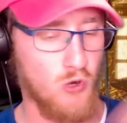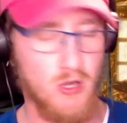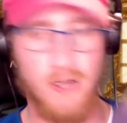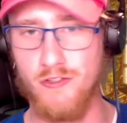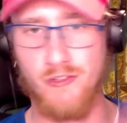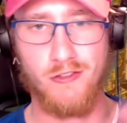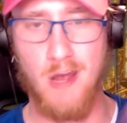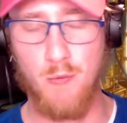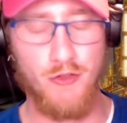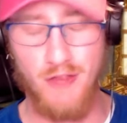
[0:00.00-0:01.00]
Warlocks just
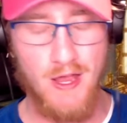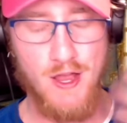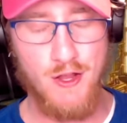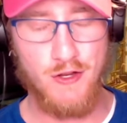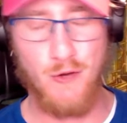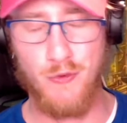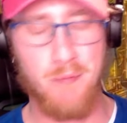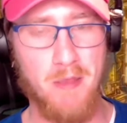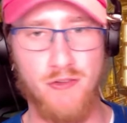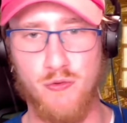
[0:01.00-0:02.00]
come with the
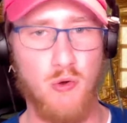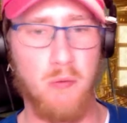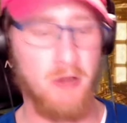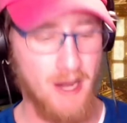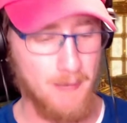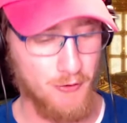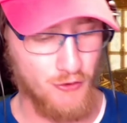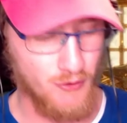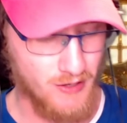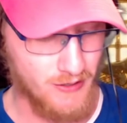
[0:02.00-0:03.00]
best roleplay
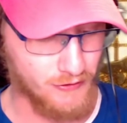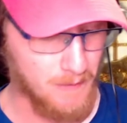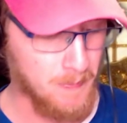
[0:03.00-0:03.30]
opportunities.